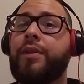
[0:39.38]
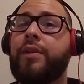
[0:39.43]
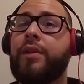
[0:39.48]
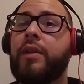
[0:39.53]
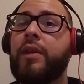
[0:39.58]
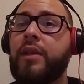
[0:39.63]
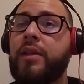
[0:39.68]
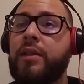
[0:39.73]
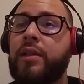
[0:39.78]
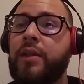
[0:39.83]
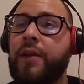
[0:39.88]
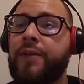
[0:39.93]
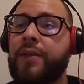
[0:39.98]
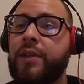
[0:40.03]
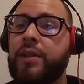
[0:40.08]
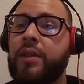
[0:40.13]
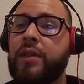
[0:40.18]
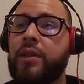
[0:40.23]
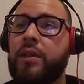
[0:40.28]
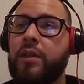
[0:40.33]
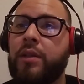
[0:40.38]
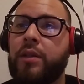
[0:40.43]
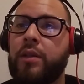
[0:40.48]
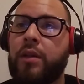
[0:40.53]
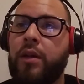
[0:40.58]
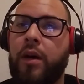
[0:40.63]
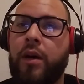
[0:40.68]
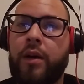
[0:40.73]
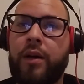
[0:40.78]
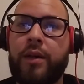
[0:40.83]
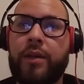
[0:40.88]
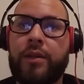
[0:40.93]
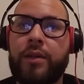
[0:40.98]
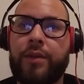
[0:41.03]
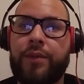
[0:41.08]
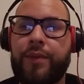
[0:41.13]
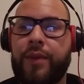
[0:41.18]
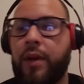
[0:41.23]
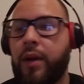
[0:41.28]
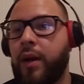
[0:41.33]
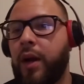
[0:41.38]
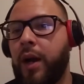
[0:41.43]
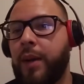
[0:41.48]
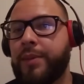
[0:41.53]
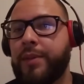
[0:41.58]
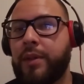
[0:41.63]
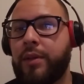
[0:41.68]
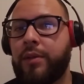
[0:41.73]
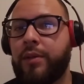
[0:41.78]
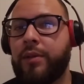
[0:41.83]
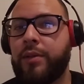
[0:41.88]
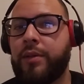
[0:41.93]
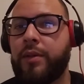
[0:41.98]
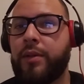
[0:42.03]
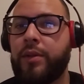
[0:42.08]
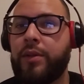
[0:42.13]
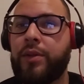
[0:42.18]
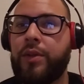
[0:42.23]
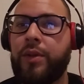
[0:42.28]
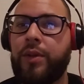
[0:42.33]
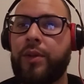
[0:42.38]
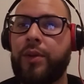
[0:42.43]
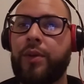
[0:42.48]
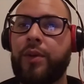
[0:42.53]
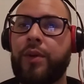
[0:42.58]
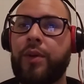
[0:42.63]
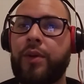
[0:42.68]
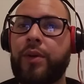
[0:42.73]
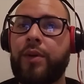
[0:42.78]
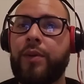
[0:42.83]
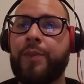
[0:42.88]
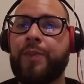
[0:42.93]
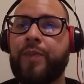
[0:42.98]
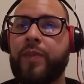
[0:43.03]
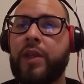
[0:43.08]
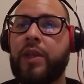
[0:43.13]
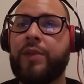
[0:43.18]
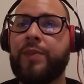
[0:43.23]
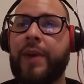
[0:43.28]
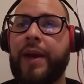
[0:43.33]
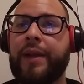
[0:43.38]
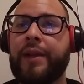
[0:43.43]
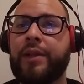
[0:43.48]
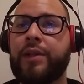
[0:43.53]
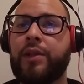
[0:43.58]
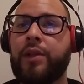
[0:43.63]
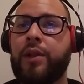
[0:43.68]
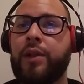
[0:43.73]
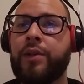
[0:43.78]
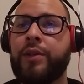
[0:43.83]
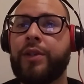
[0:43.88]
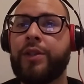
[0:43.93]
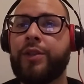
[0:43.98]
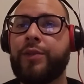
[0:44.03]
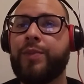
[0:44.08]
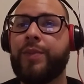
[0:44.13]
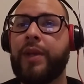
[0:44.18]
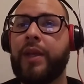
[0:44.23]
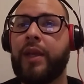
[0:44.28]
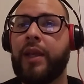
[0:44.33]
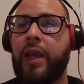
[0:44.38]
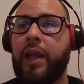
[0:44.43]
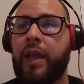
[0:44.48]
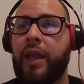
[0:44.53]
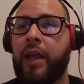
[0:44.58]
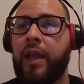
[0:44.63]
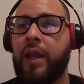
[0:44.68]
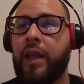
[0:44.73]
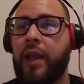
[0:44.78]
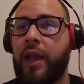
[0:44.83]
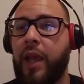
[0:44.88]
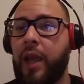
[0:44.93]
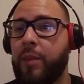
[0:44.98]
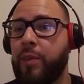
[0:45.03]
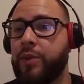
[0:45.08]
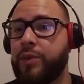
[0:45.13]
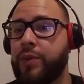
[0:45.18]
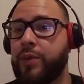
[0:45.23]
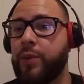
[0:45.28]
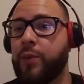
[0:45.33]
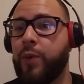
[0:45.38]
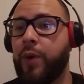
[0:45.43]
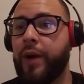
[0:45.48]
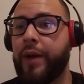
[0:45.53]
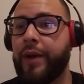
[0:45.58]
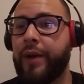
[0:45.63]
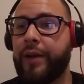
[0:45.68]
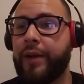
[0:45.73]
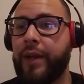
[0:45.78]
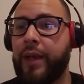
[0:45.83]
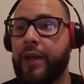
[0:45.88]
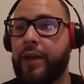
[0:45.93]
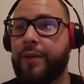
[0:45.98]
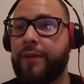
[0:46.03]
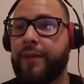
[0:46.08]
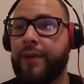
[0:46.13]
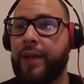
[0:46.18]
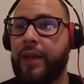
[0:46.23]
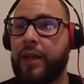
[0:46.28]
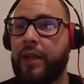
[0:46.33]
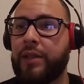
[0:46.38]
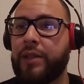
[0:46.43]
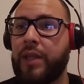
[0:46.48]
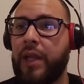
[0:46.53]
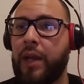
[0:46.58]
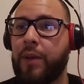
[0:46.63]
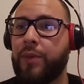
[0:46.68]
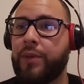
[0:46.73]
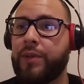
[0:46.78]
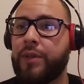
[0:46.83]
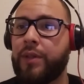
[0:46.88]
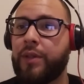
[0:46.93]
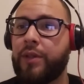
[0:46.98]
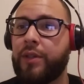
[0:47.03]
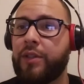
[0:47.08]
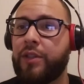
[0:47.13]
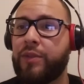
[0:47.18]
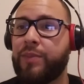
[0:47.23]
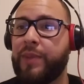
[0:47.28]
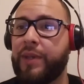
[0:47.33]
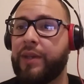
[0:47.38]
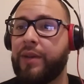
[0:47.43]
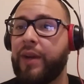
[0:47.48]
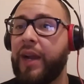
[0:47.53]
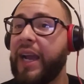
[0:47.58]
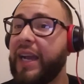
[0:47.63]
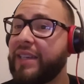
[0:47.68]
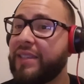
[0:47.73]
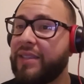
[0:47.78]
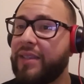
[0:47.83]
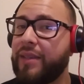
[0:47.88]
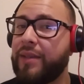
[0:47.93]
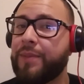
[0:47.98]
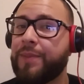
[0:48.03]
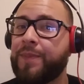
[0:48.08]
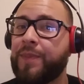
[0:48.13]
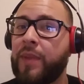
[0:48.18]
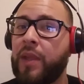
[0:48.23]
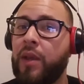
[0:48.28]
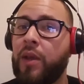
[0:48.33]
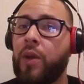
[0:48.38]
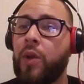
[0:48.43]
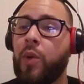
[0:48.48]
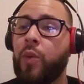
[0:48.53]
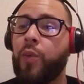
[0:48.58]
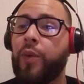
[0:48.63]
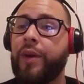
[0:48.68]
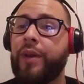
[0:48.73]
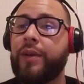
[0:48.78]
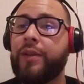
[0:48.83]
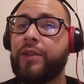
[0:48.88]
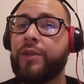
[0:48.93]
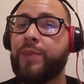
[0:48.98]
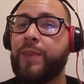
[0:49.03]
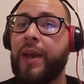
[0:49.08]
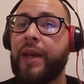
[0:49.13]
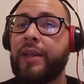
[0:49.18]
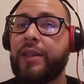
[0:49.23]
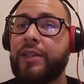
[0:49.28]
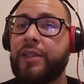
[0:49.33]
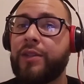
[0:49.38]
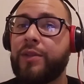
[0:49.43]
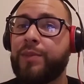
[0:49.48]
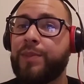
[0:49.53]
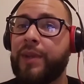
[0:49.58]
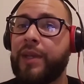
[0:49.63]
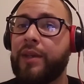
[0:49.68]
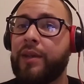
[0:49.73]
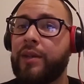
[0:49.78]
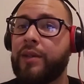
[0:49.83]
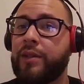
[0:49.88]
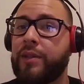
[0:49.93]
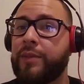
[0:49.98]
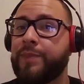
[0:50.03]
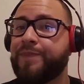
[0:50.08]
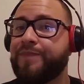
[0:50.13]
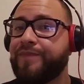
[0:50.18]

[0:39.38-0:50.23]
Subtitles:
these differences are severe obstacles to Spanish learners being able to acquire native English language speaker accent. When Spanish speakers